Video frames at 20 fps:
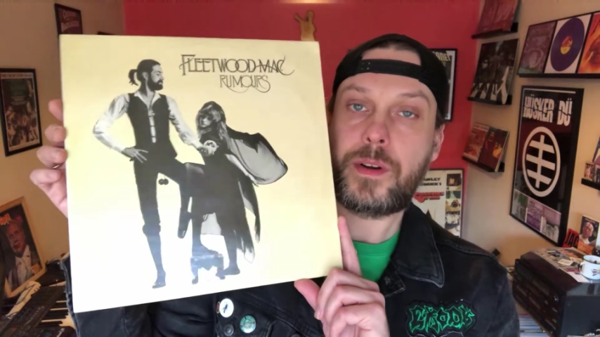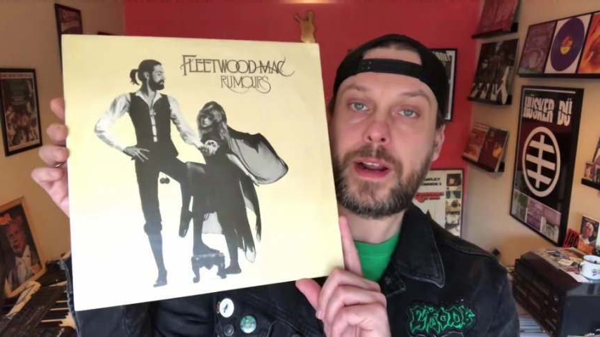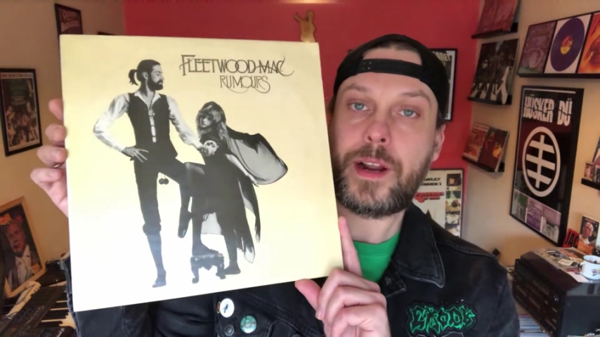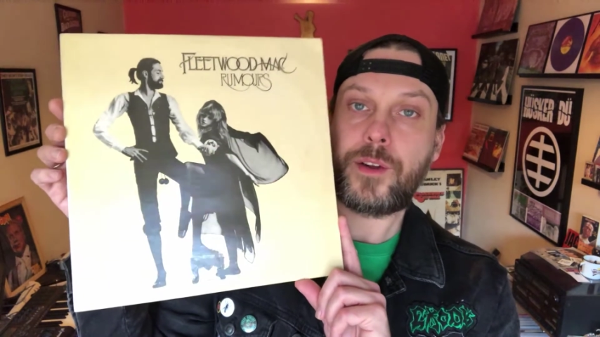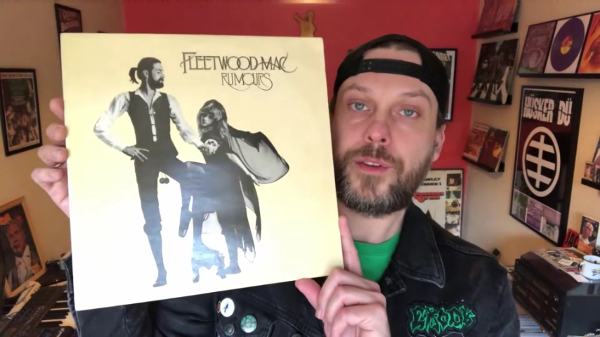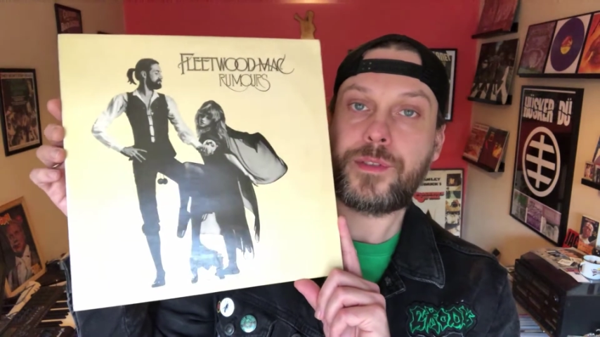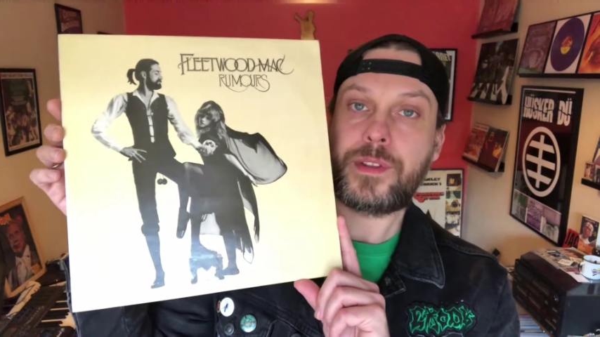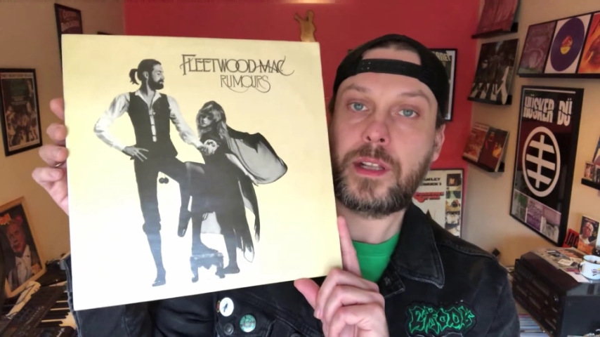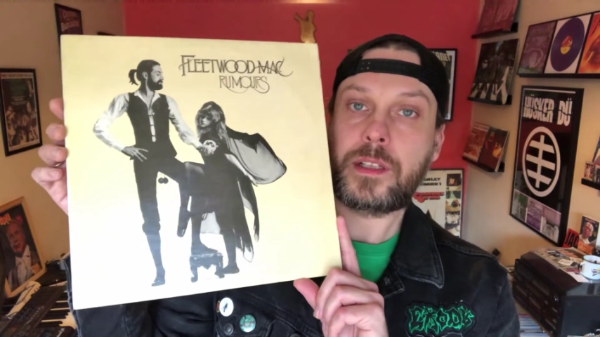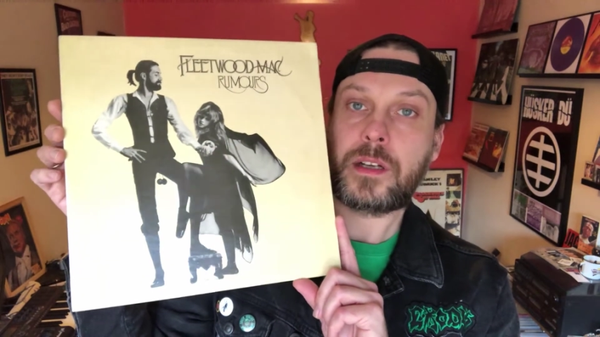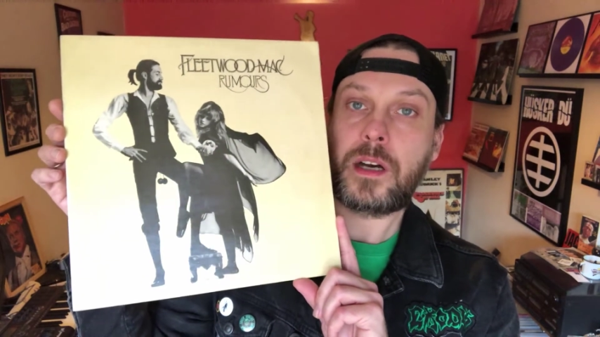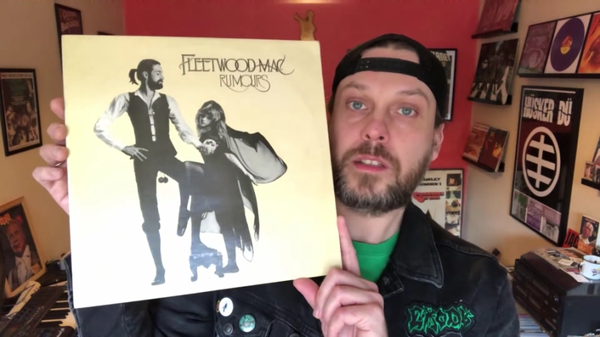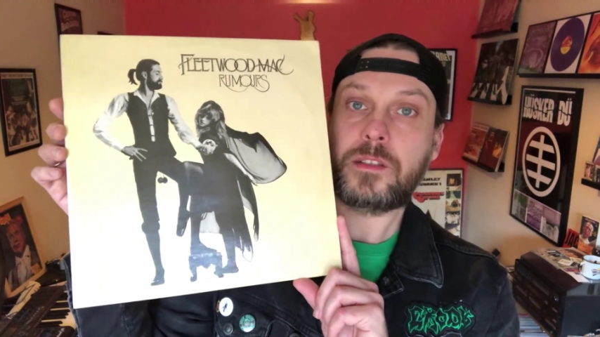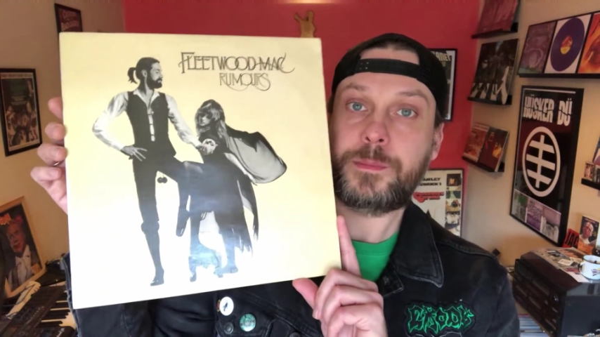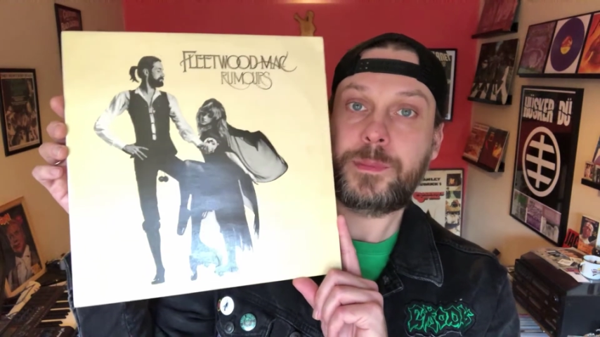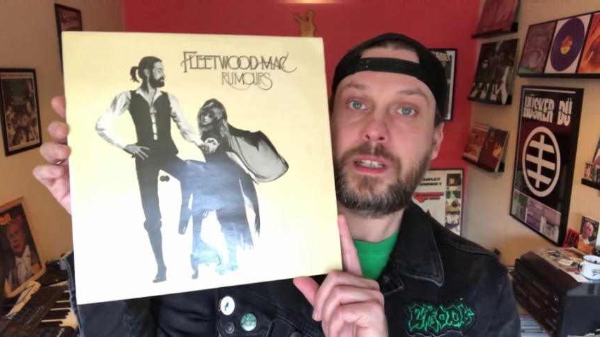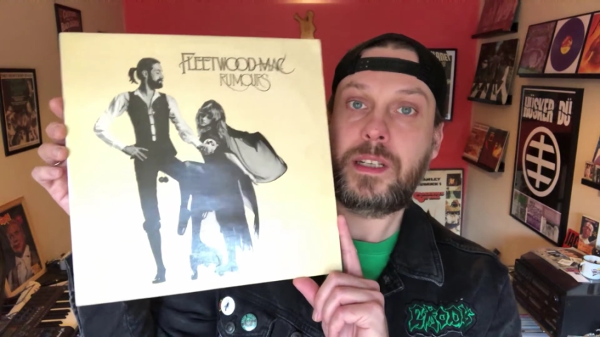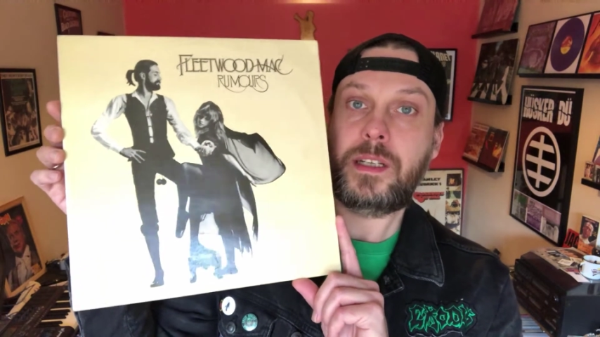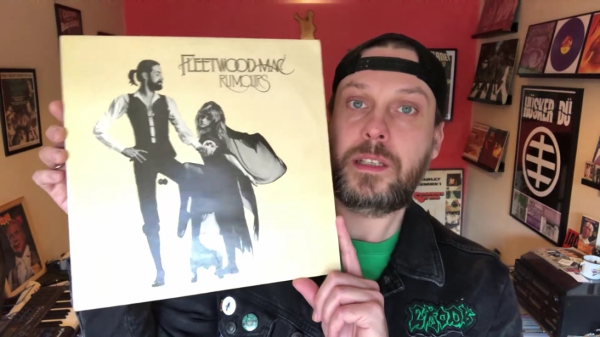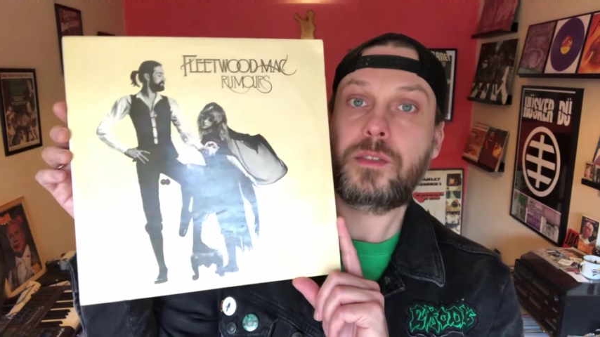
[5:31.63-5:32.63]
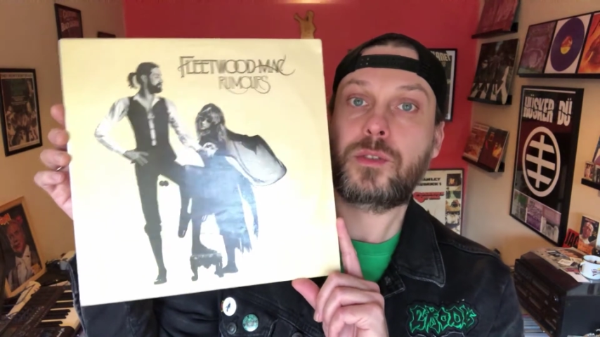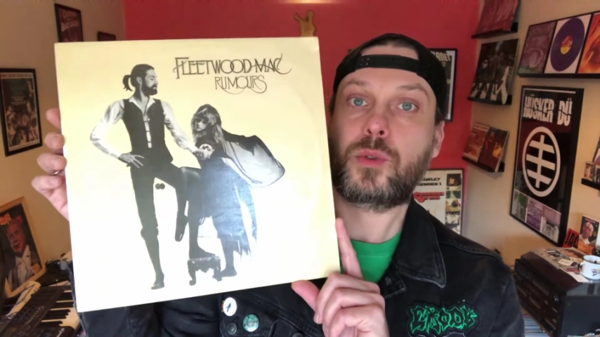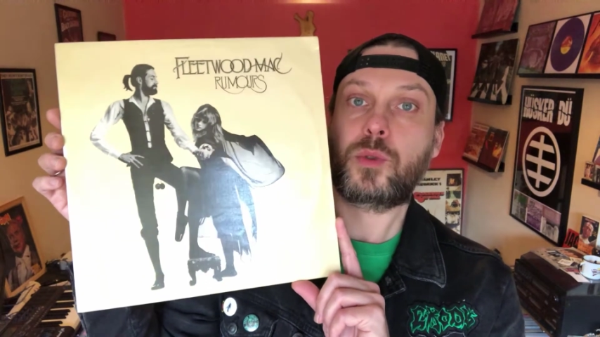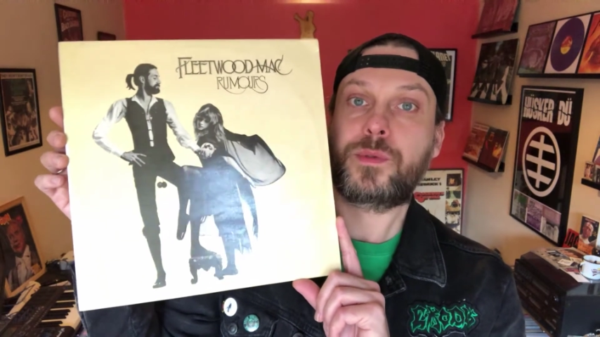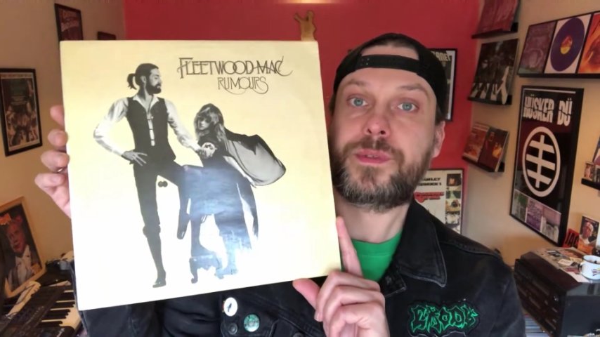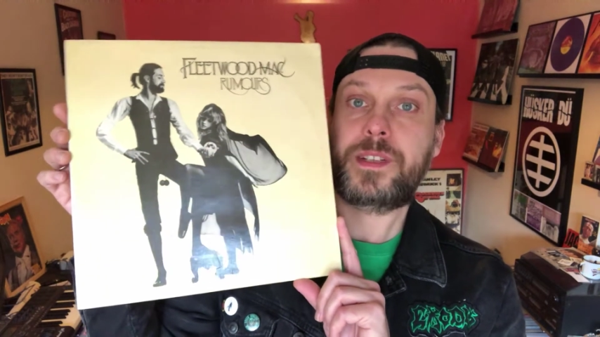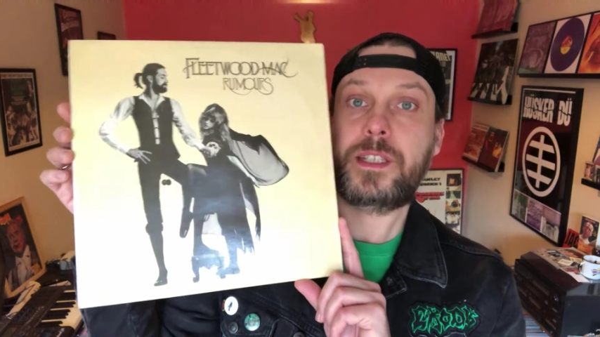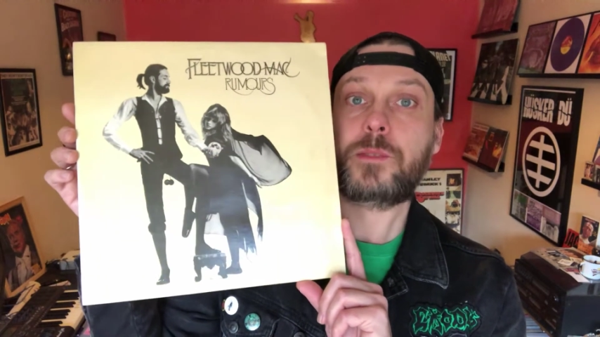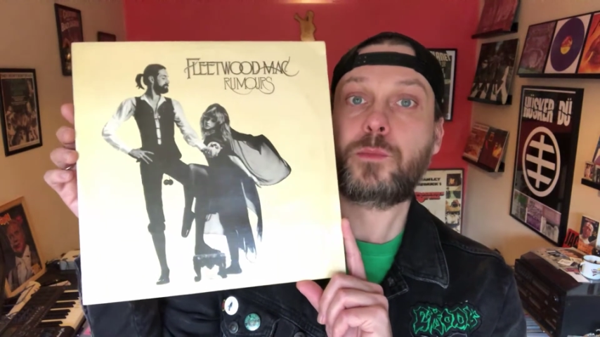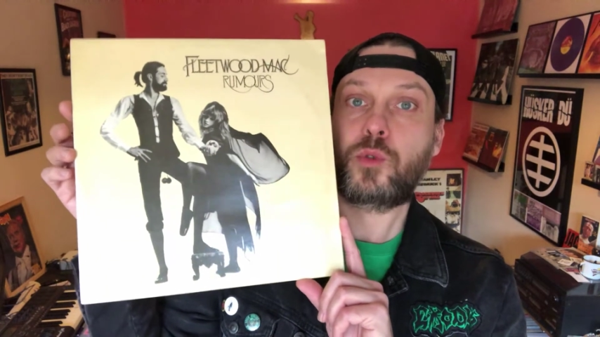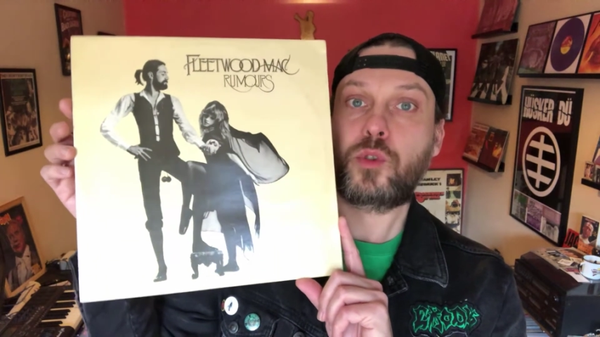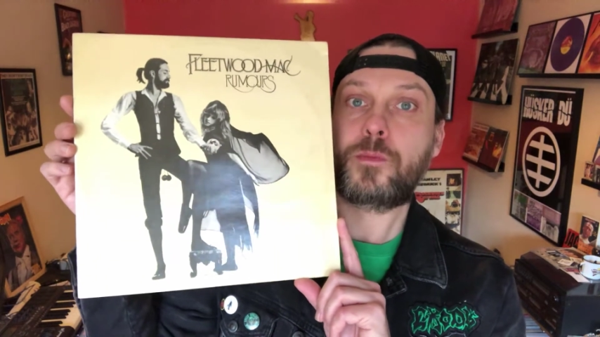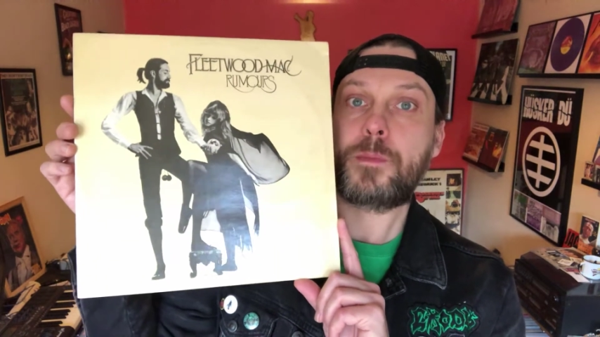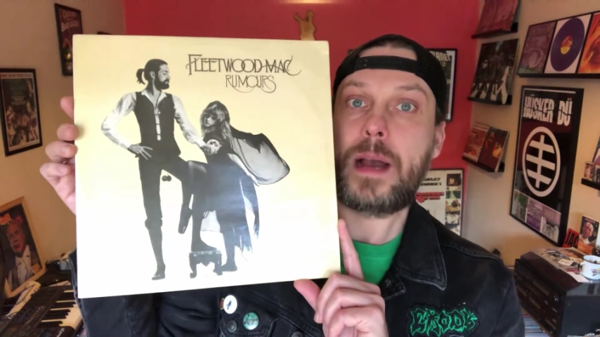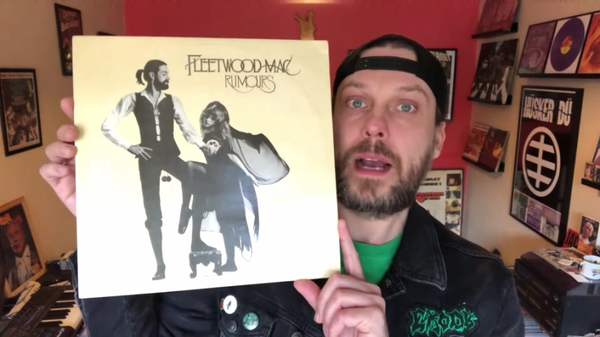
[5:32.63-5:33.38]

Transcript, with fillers: record that got me into Fleetwood